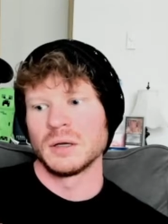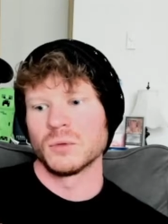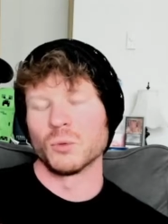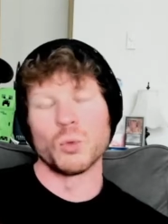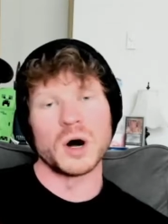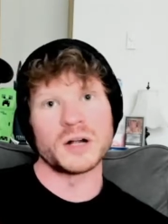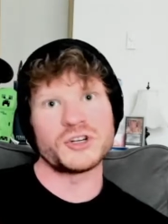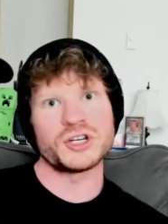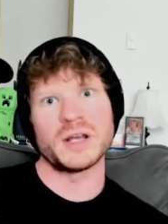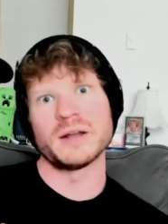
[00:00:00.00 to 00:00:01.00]

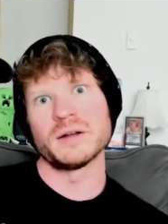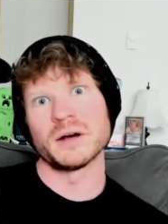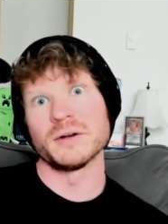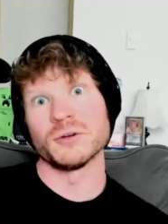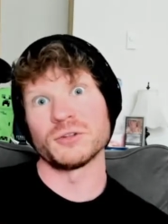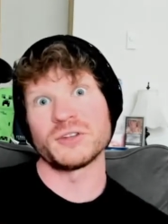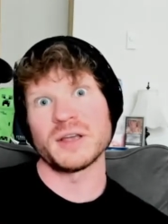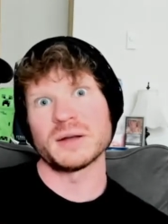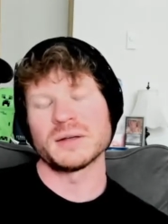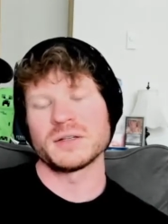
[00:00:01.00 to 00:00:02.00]
watch and
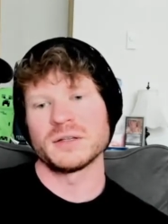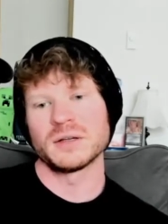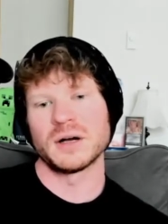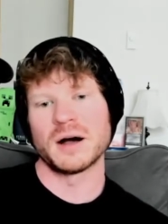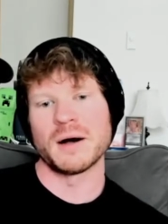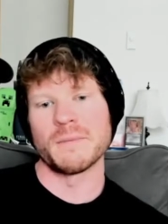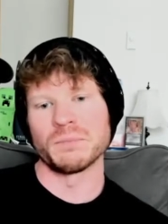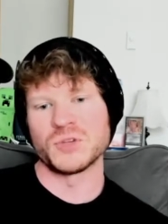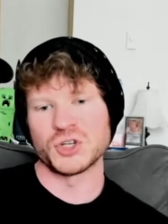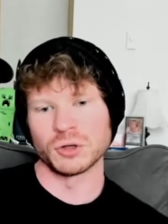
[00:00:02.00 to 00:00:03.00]
understand.
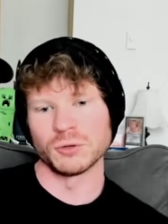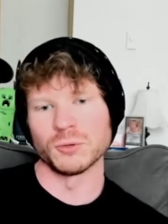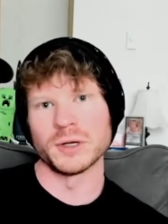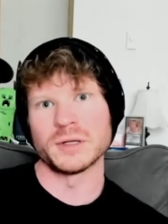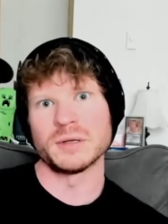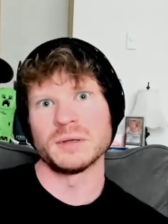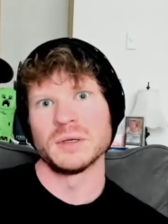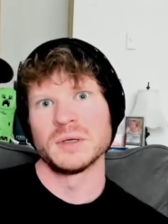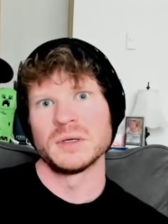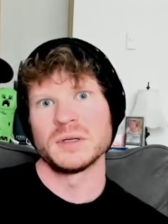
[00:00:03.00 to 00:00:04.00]
Children,
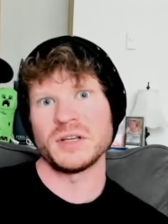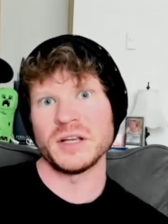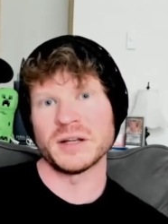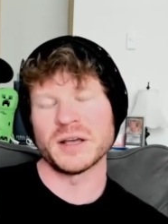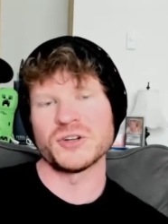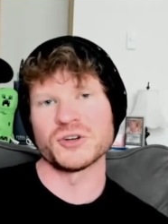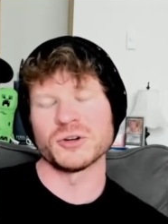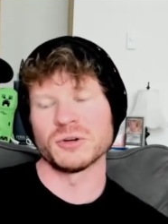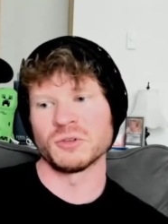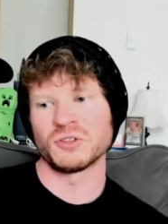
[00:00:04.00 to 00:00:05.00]

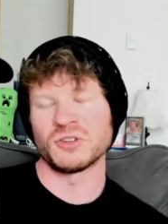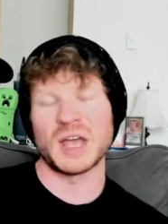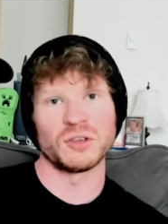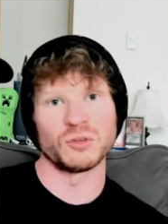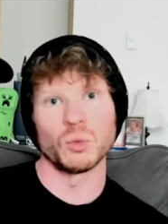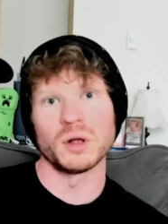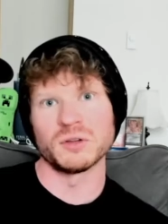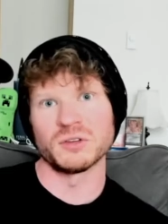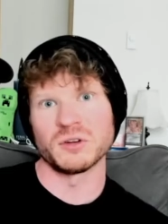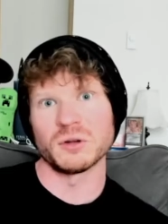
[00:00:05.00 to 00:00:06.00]
teenagers, as well
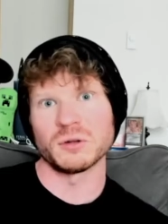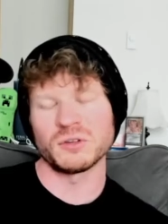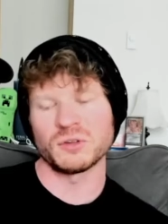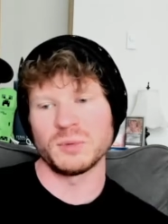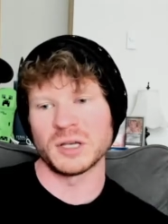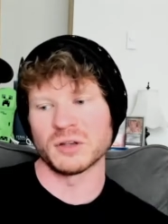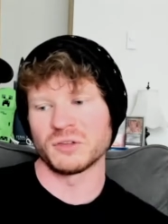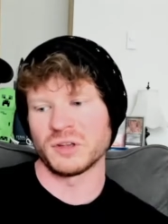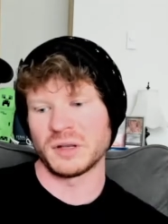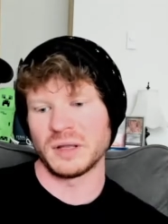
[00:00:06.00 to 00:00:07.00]
as adults, because
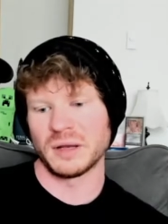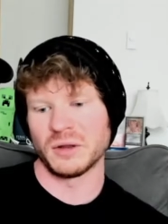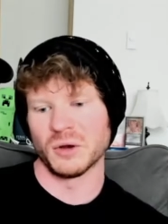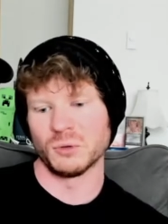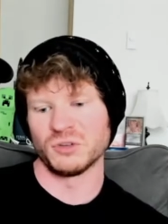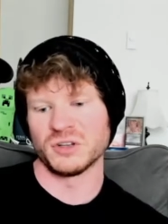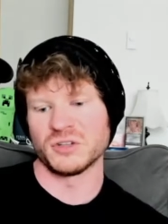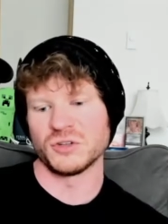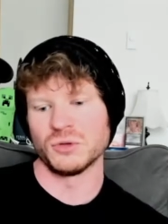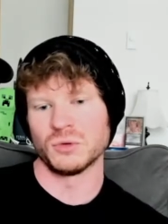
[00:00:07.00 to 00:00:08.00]
it goes
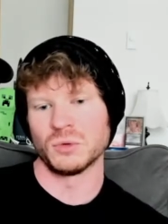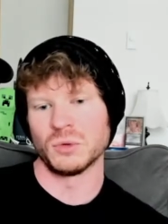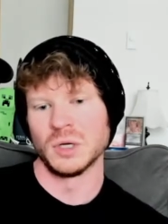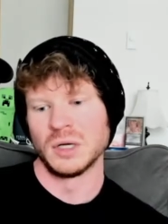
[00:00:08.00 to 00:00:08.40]
into